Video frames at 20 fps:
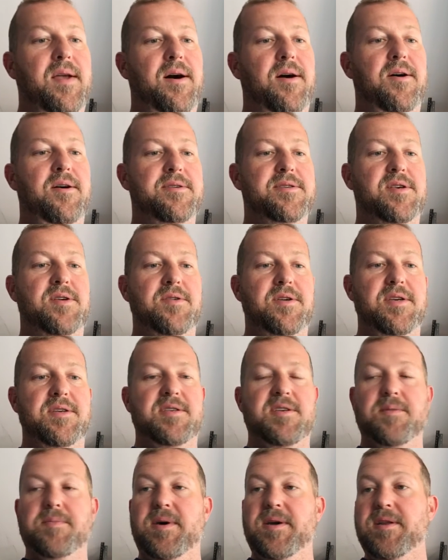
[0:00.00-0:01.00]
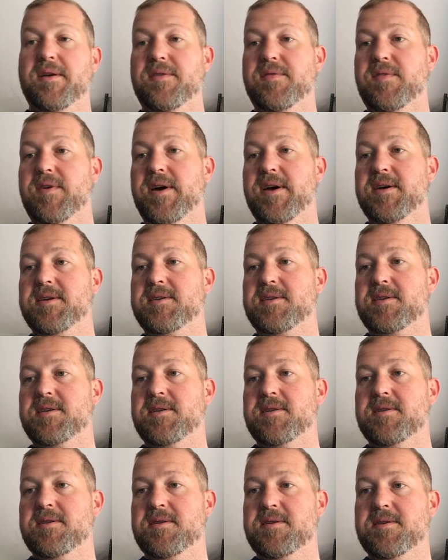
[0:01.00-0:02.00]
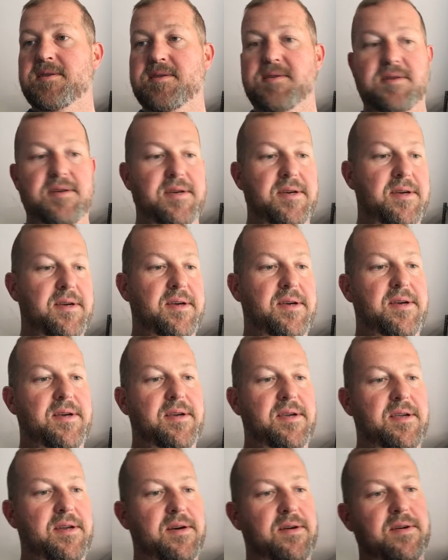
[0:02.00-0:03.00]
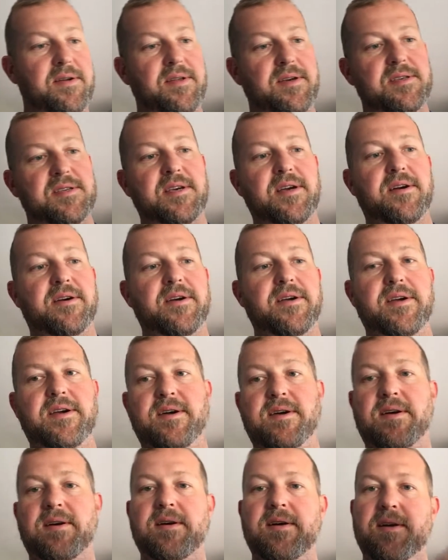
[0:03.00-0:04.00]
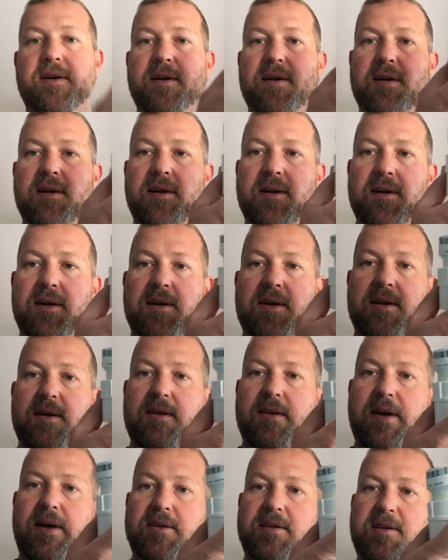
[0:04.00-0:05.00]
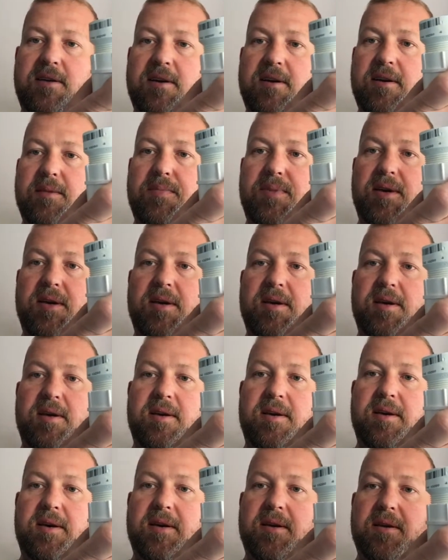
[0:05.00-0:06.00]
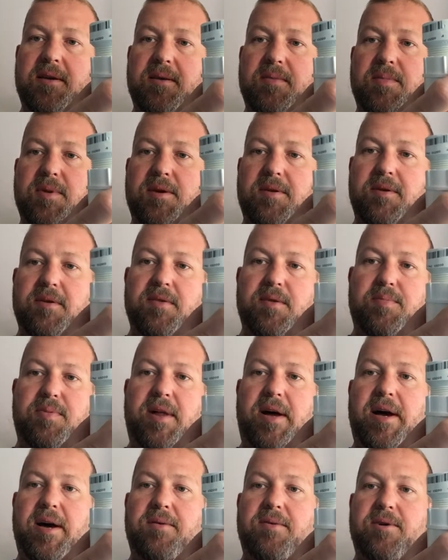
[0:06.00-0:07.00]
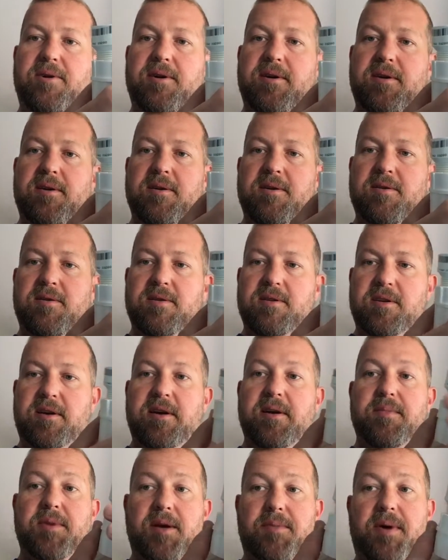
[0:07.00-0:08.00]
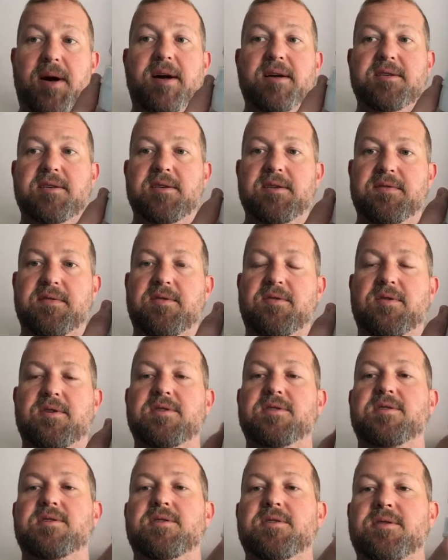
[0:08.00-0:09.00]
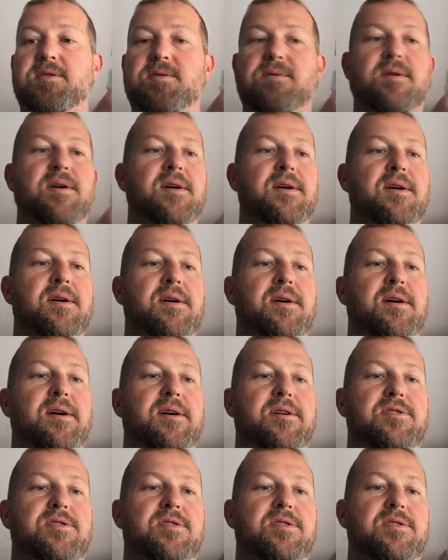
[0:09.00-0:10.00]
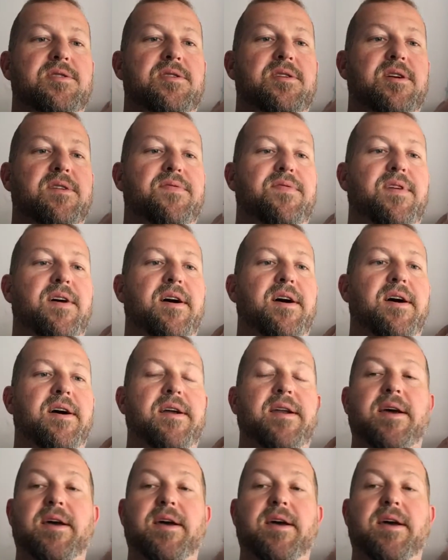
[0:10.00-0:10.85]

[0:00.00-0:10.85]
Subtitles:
Also get some on the threads, you know, in this area that's going to be in the middle of the plywood. It's going to be epoxied, of course, so it should stick fine.